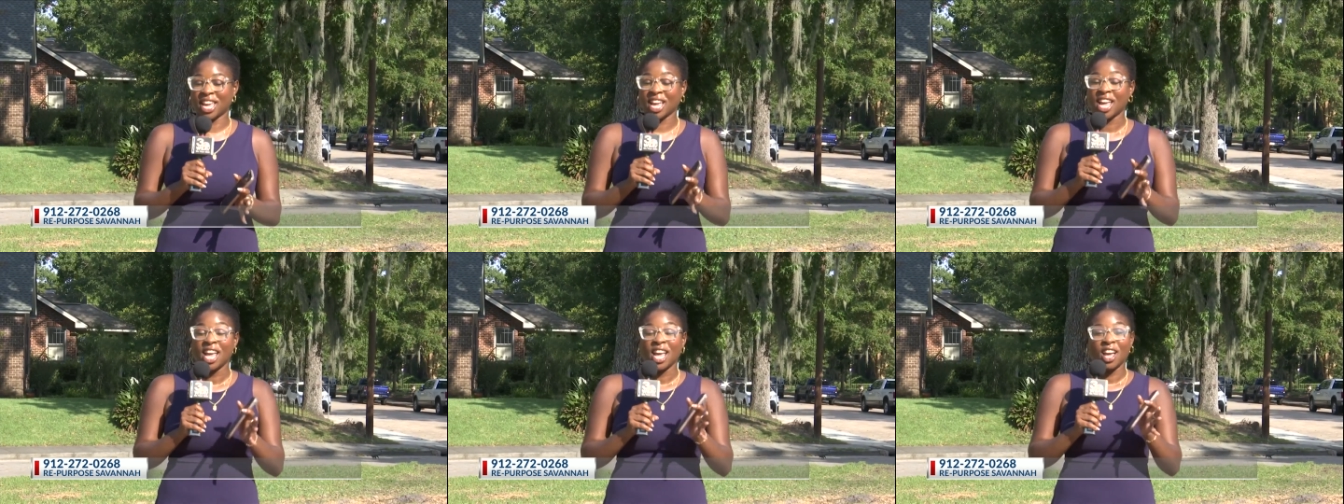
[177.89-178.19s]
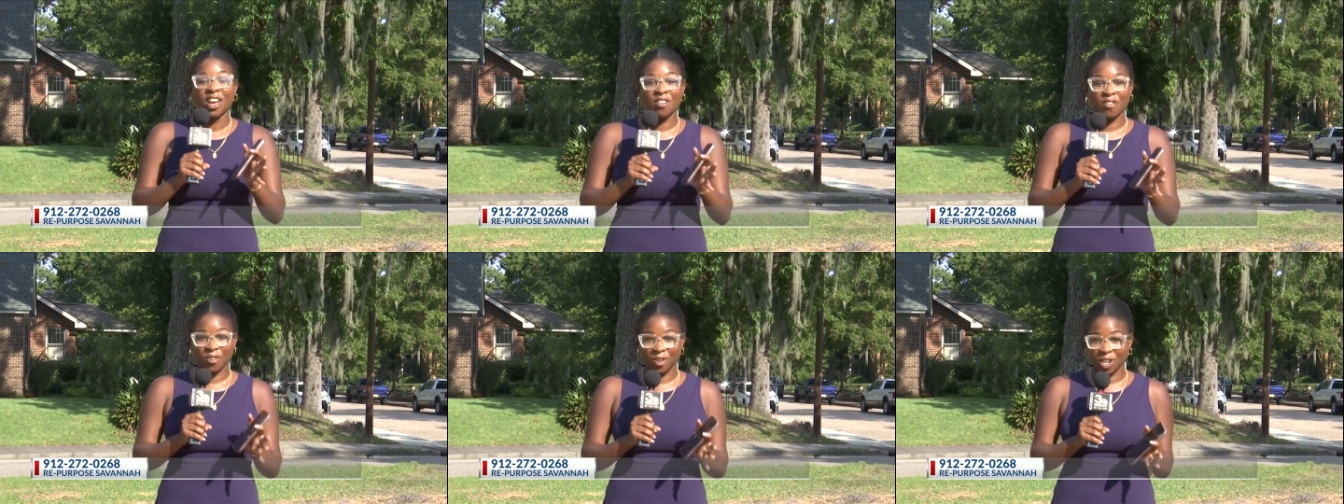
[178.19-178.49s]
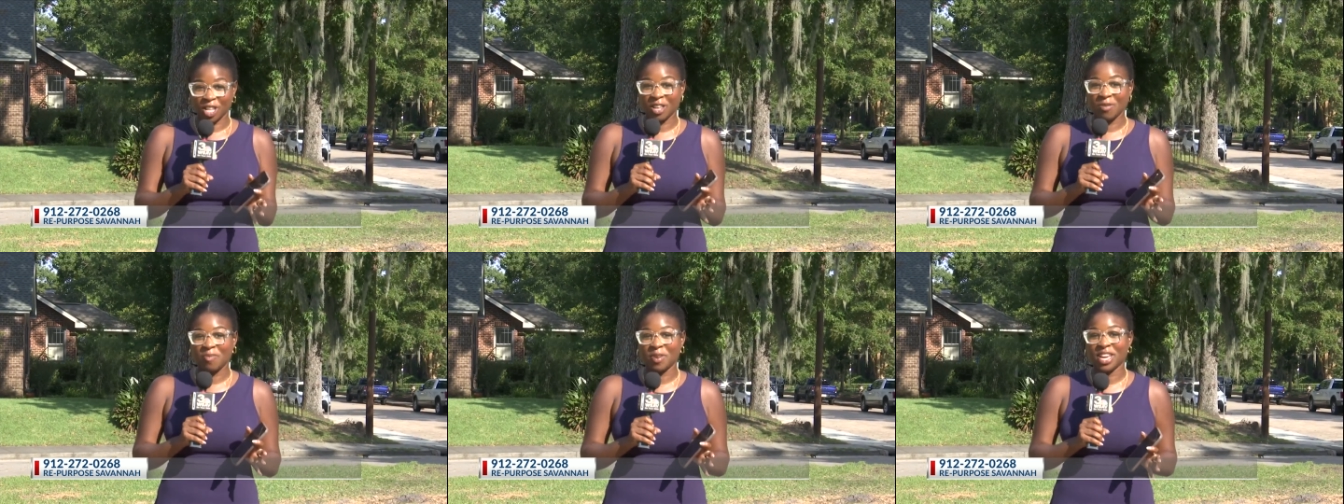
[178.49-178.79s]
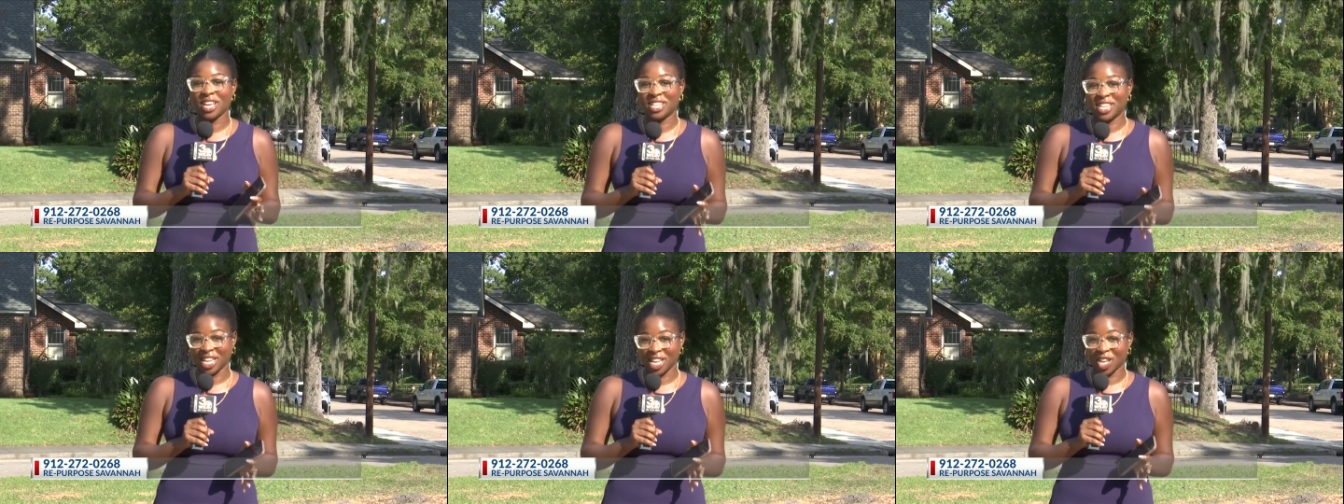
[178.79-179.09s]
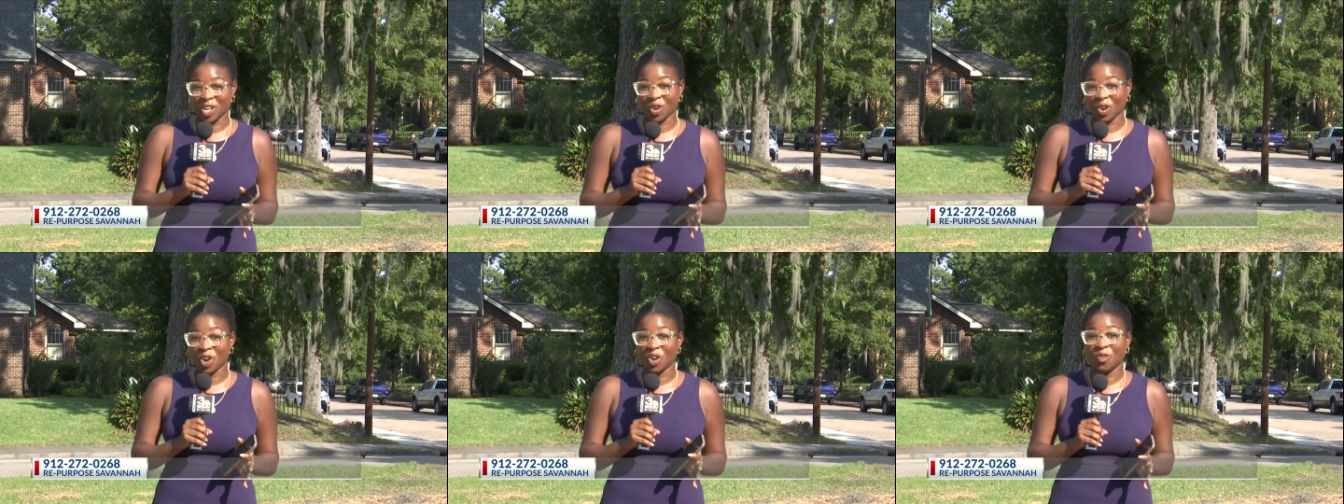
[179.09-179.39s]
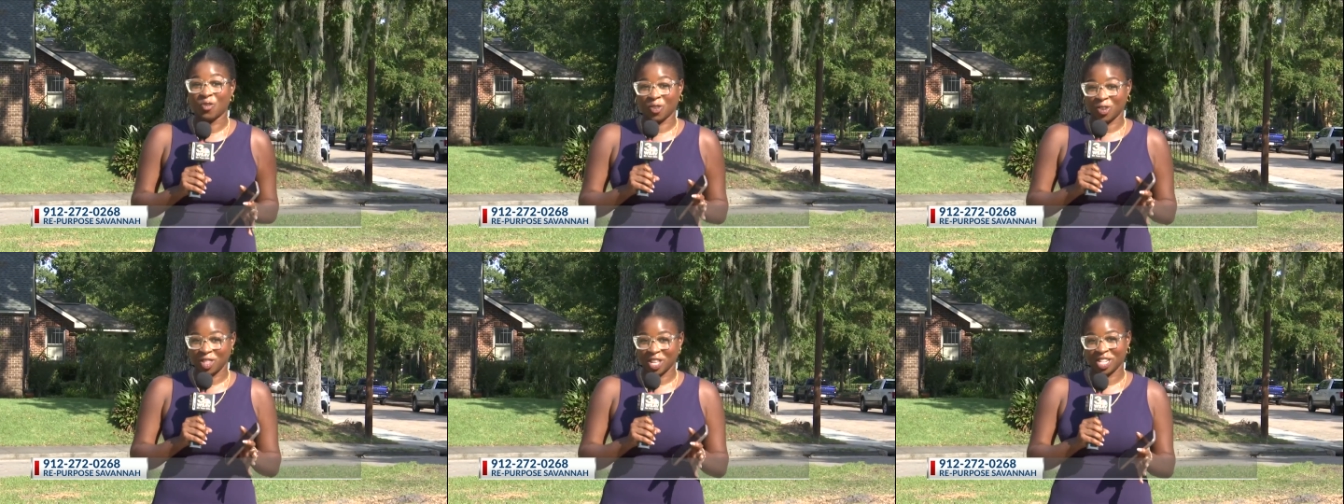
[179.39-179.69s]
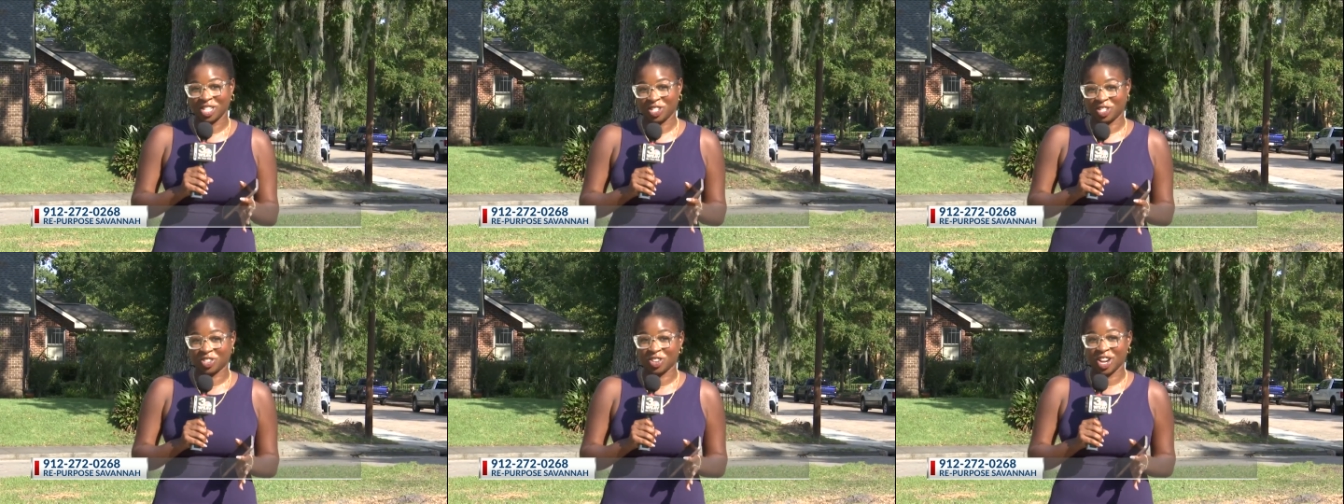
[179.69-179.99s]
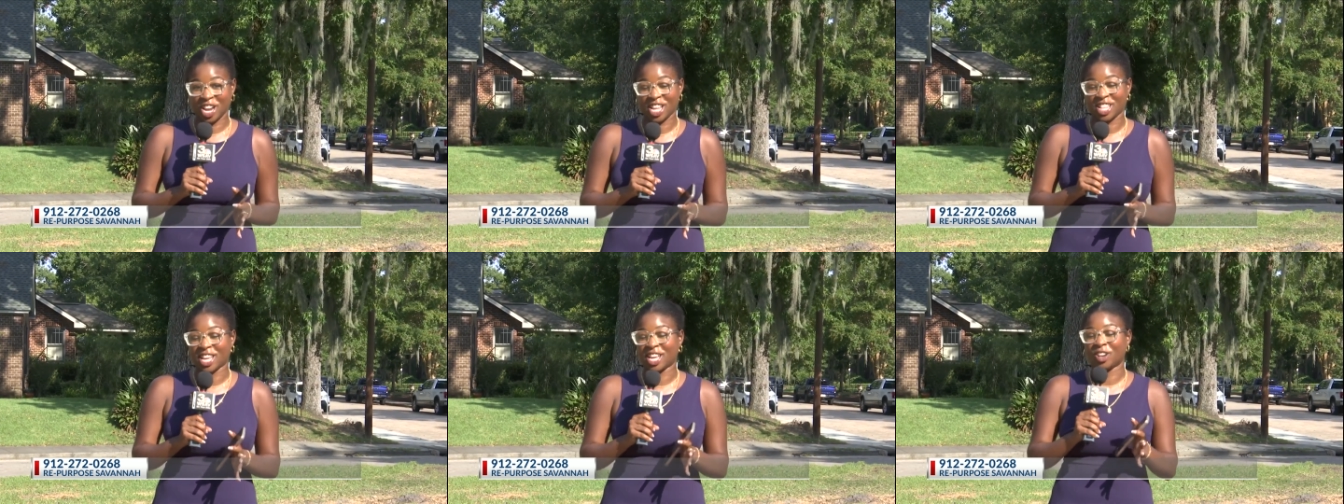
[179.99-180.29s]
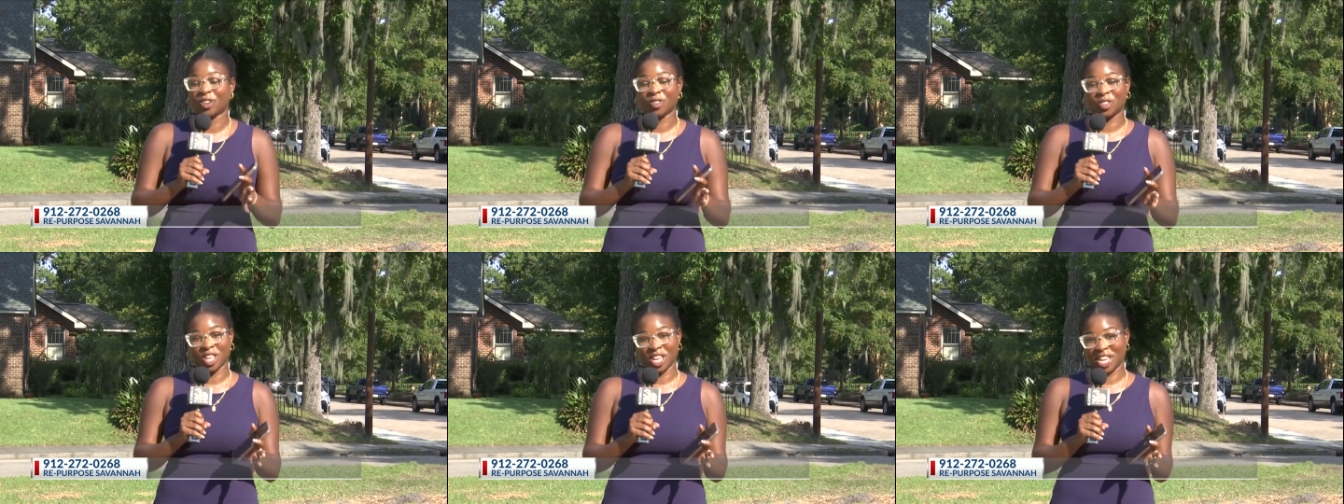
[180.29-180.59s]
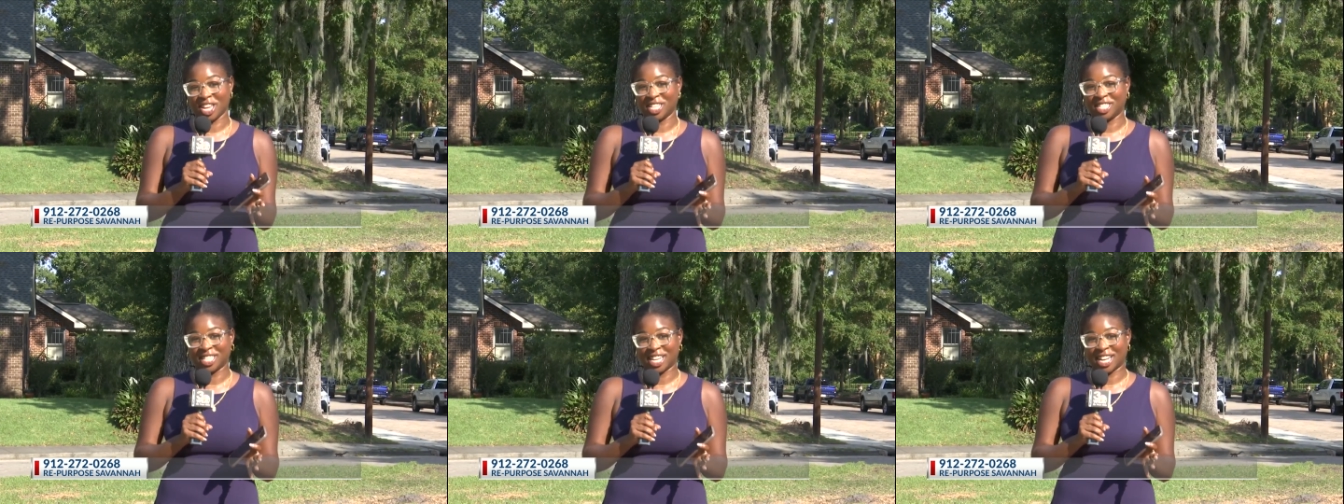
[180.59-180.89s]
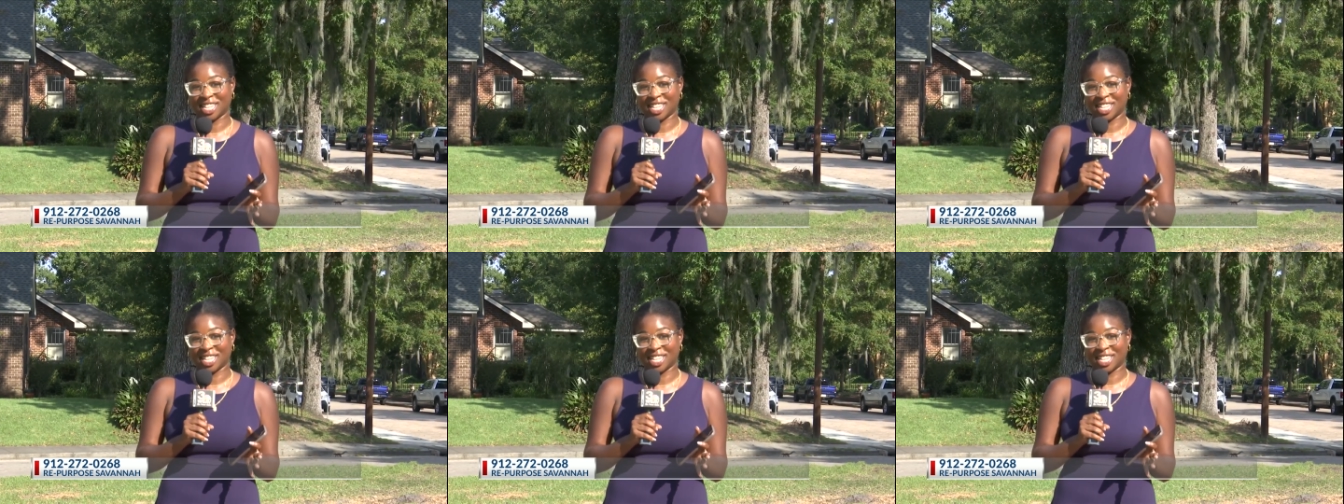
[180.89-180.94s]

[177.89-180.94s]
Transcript: a really big deal over this tree and they don't think it's that